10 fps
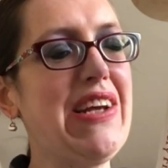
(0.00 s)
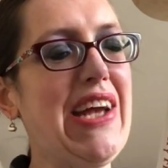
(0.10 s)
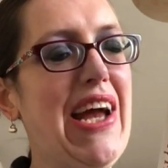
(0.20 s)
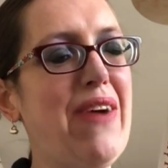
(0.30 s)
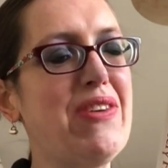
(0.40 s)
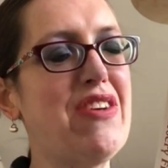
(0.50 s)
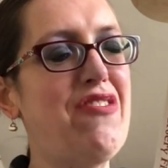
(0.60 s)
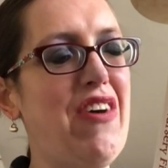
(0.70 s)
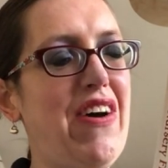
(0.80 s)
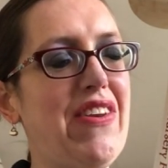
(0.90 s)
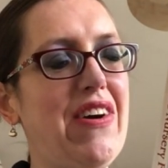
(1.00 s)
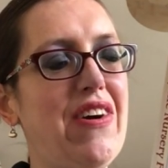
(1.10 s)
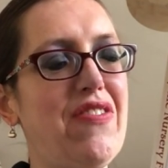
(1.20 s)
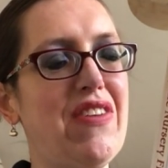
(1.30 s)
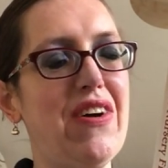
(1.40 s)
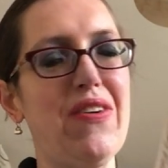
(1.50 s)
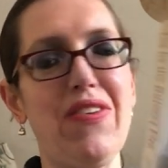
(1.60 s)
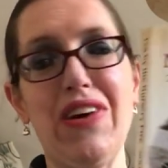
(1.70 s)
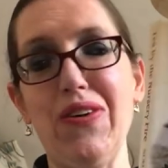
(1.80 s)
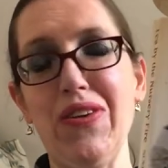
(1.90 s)
care was the father of Noel, of
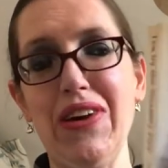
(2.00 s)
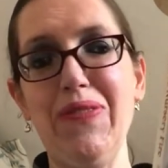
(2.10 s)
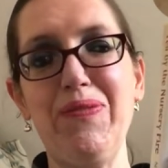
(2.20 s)
the author.